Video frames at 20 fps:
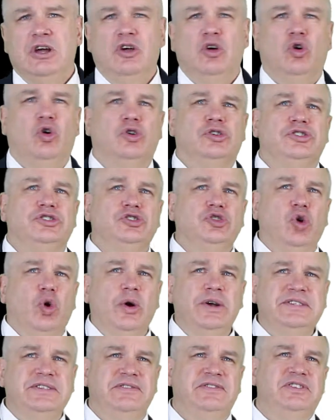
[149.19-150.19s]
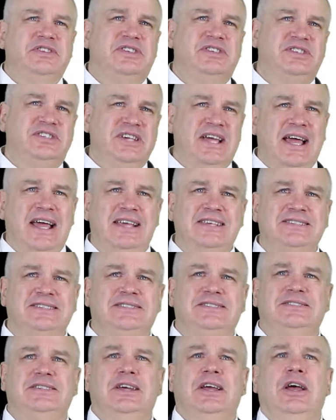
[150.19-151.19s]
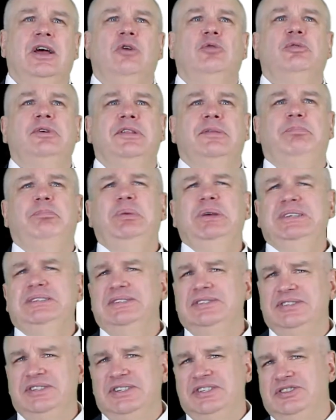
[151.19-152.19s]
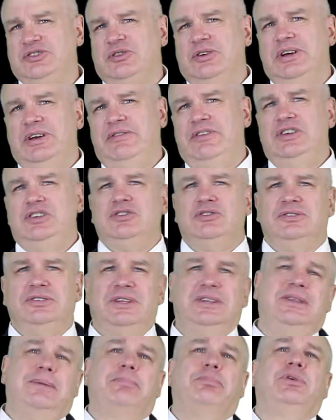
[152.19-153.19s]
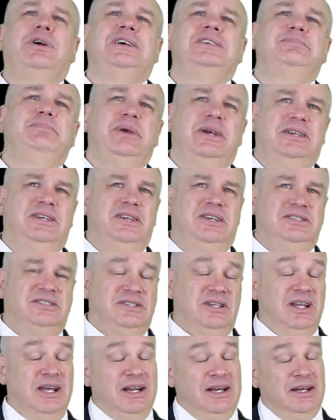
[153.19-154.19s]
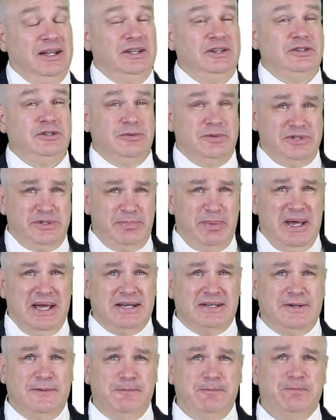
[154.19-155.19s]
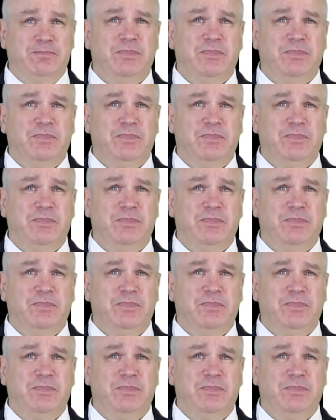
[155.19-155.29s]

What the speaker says: or stories of success with businesses or individuals that the prospect is likely to respect.